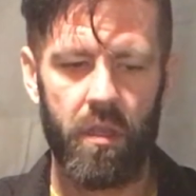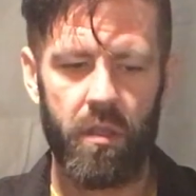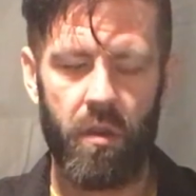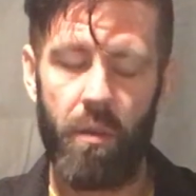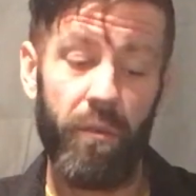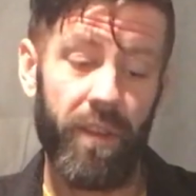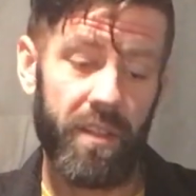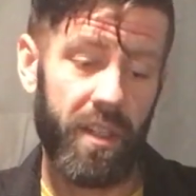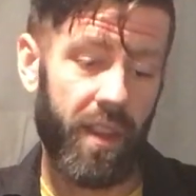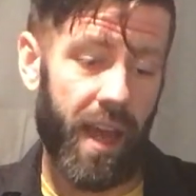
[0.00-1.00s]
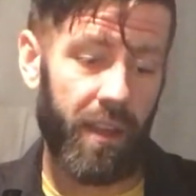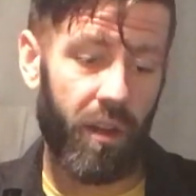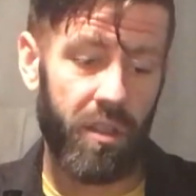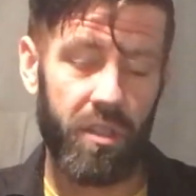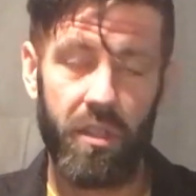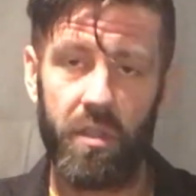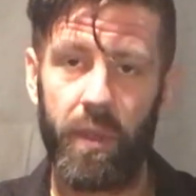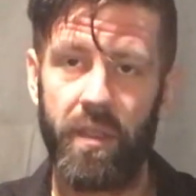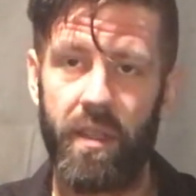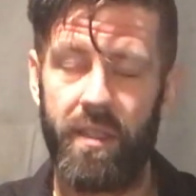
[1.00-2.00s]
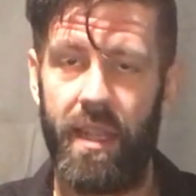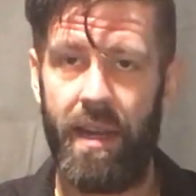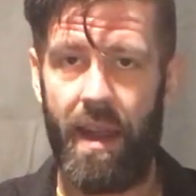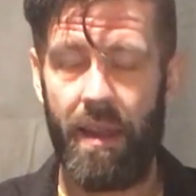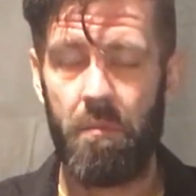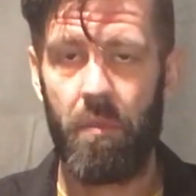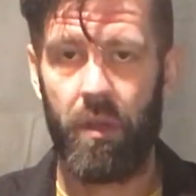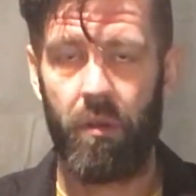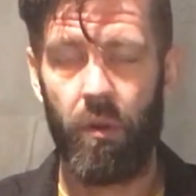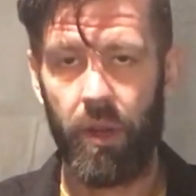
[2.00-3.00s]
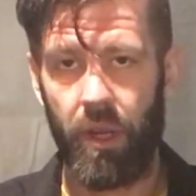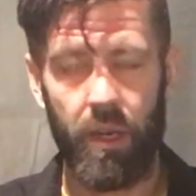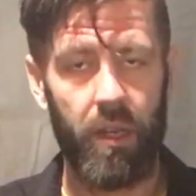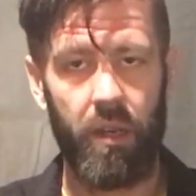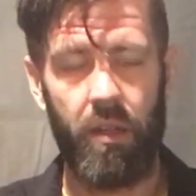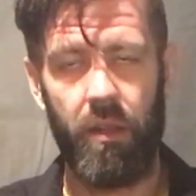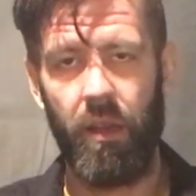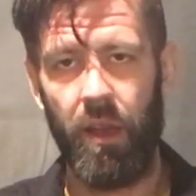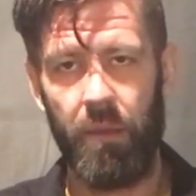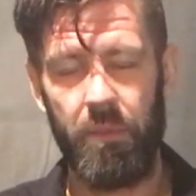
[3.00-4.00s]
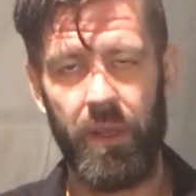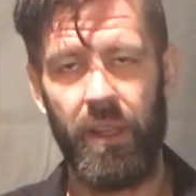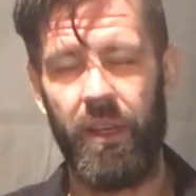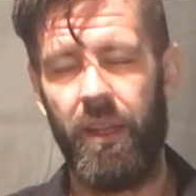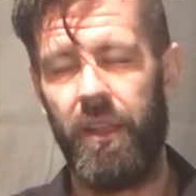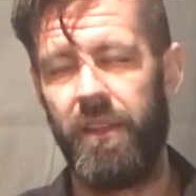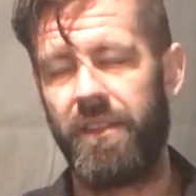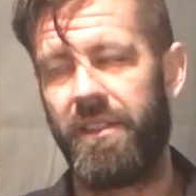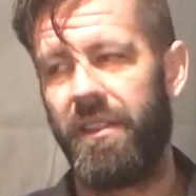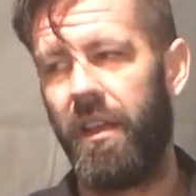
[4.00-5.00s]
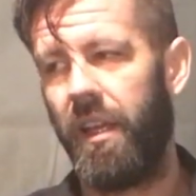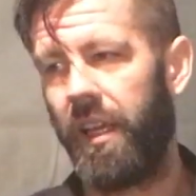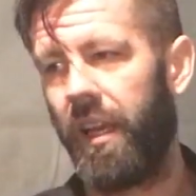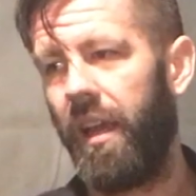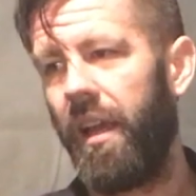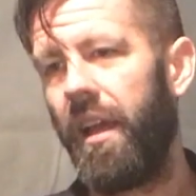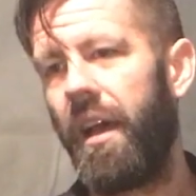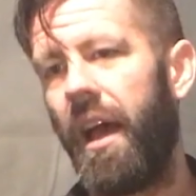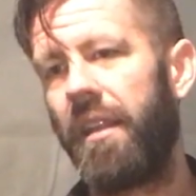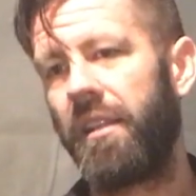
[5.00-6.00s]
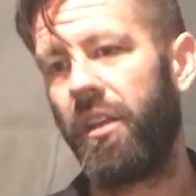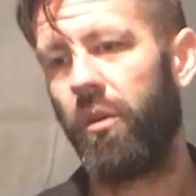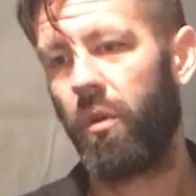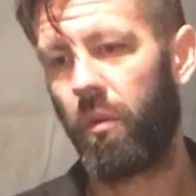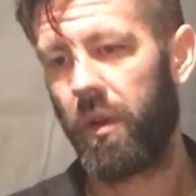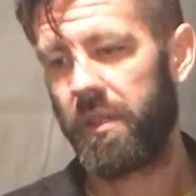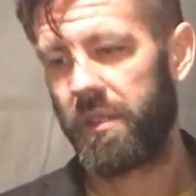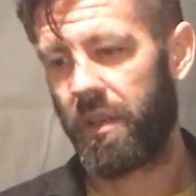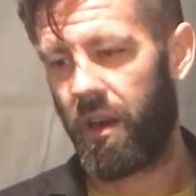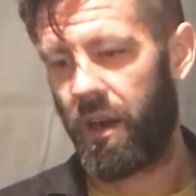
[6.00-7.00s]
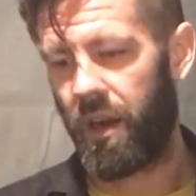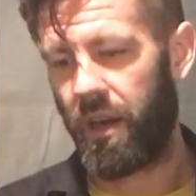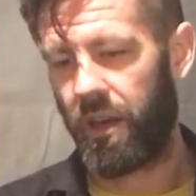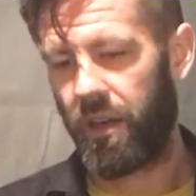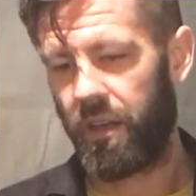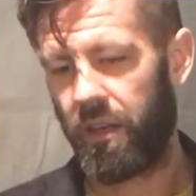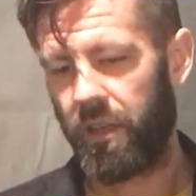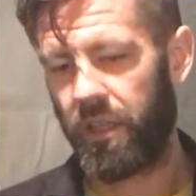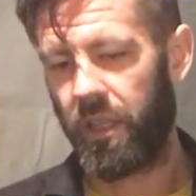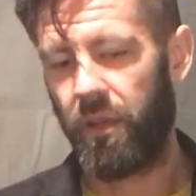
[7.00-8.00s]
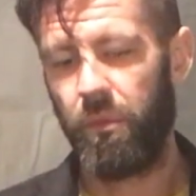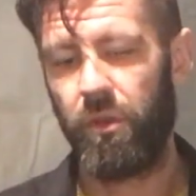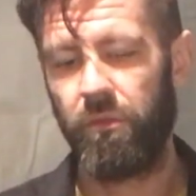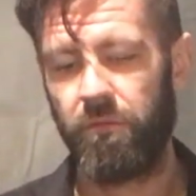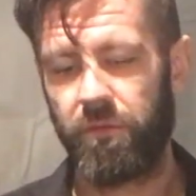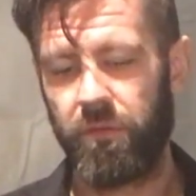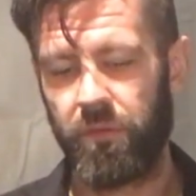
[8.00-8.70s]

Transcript: So I'm investing in that largely just because it has the name Bitcoin in it. I mean, it's like, I think the newer ones are going to move